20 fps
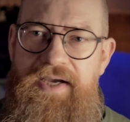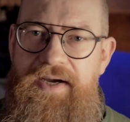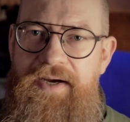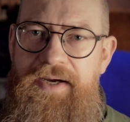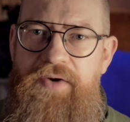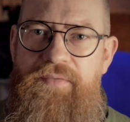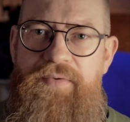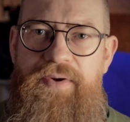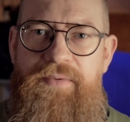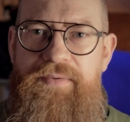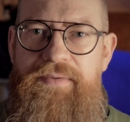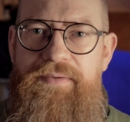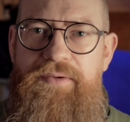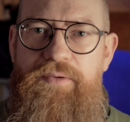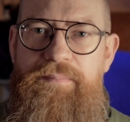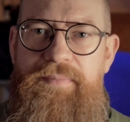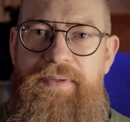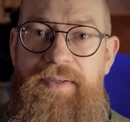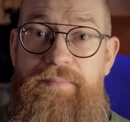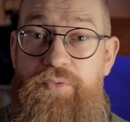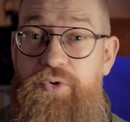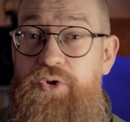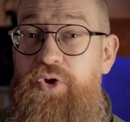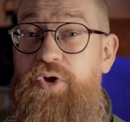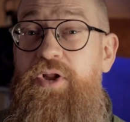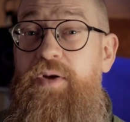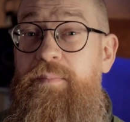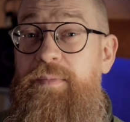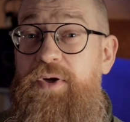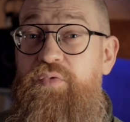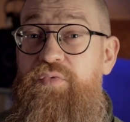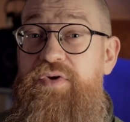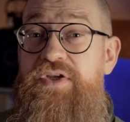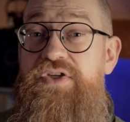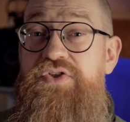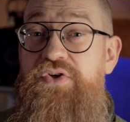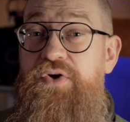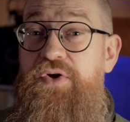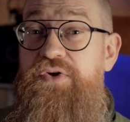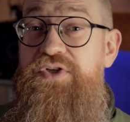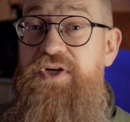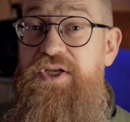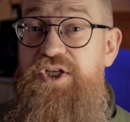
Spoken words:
height around a little bit. I'm going to do a little bit of research and